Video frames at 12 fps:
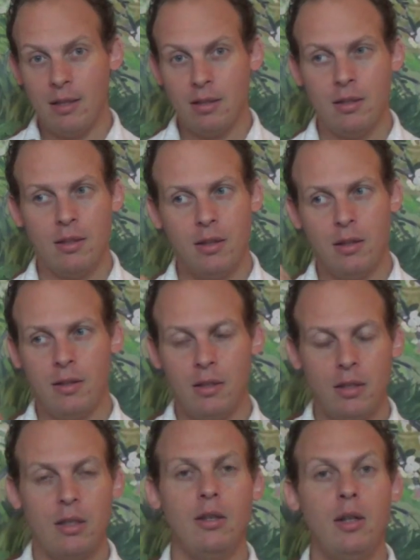this
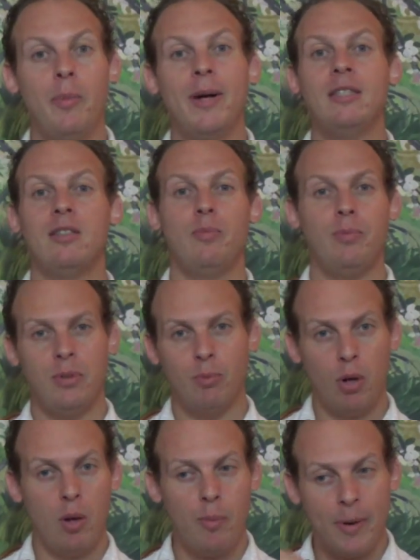small bunch
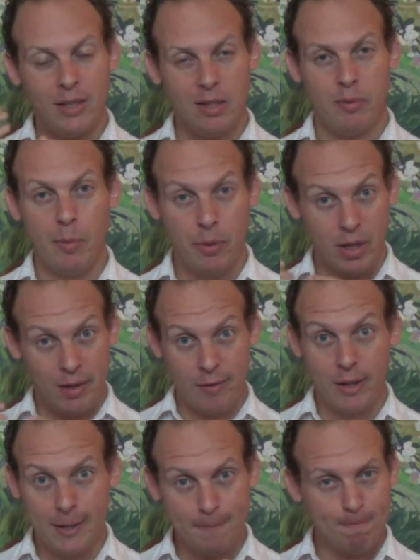of people
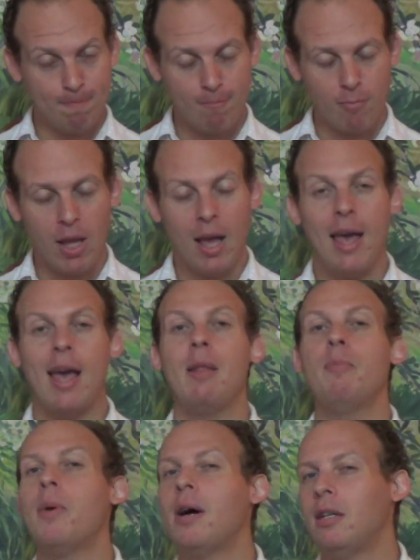every day
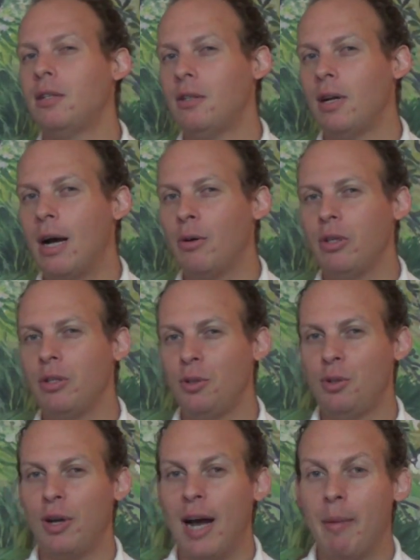and monitor how they
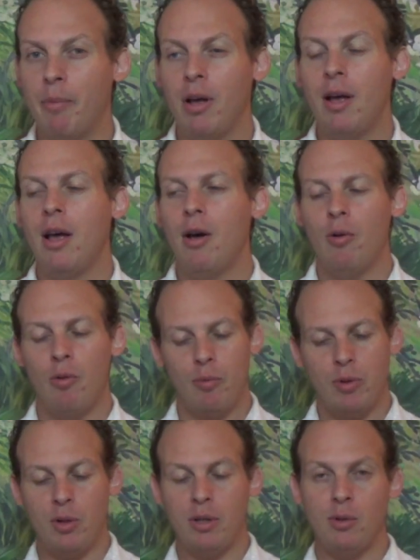use your app.
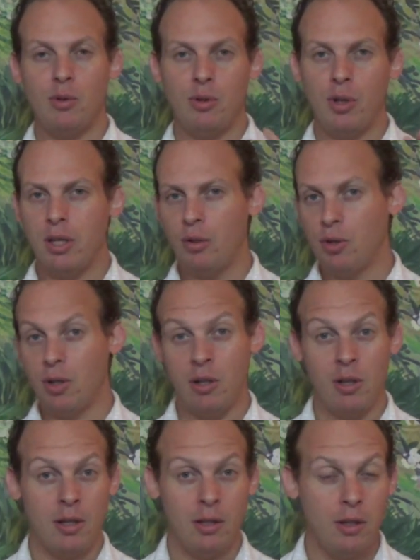You can use
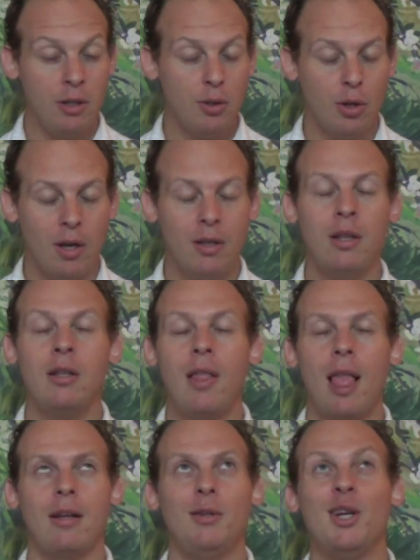
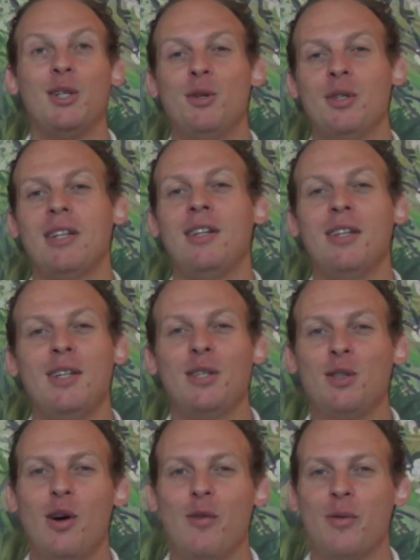analytics
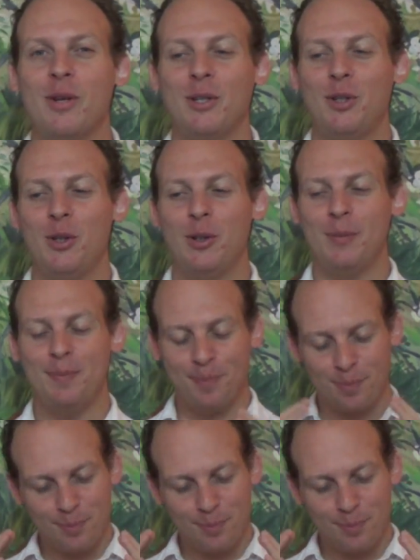software to